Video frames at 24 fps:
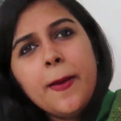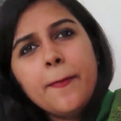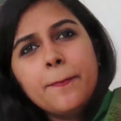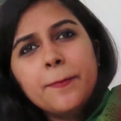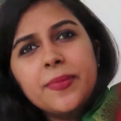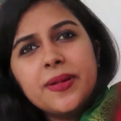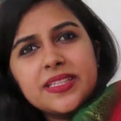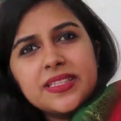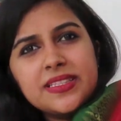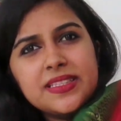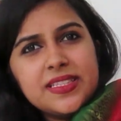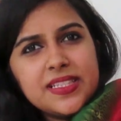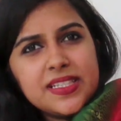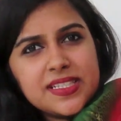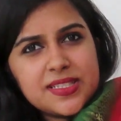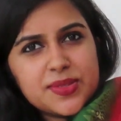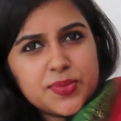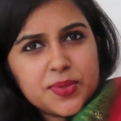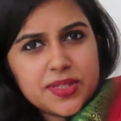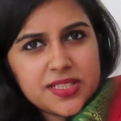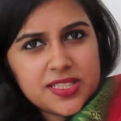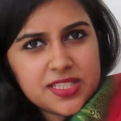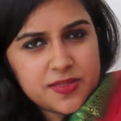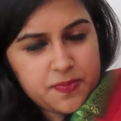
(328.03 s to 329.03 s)
but
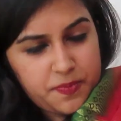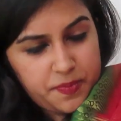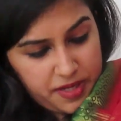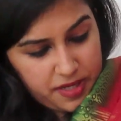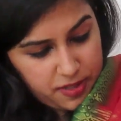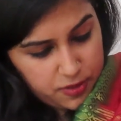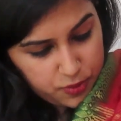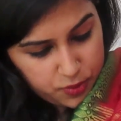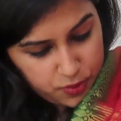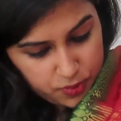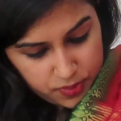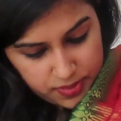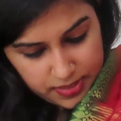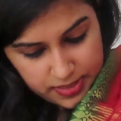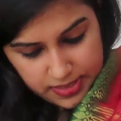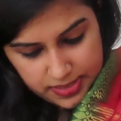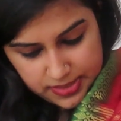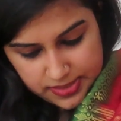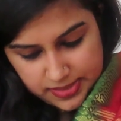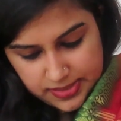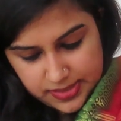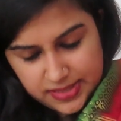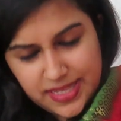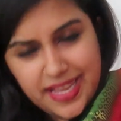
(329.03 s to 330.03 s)
this one's pallu
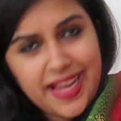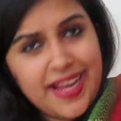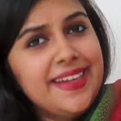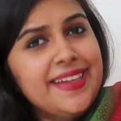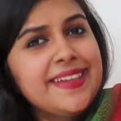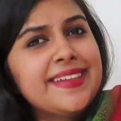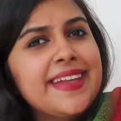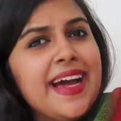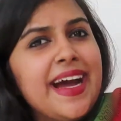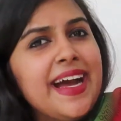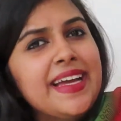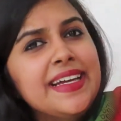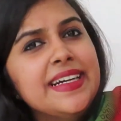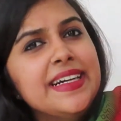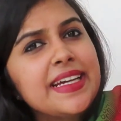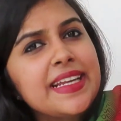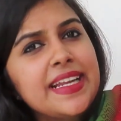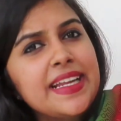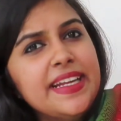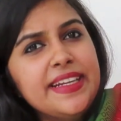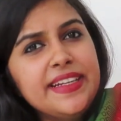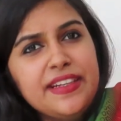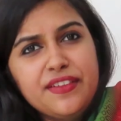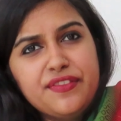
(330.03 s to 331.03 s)
is
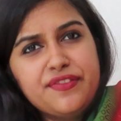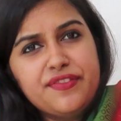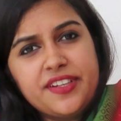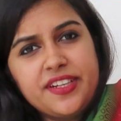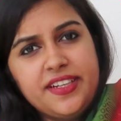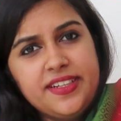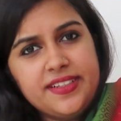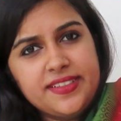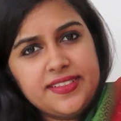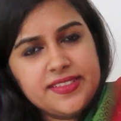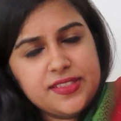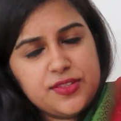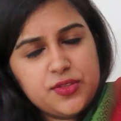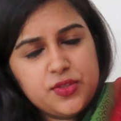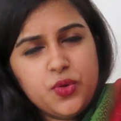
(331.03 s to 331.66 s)
entirely different.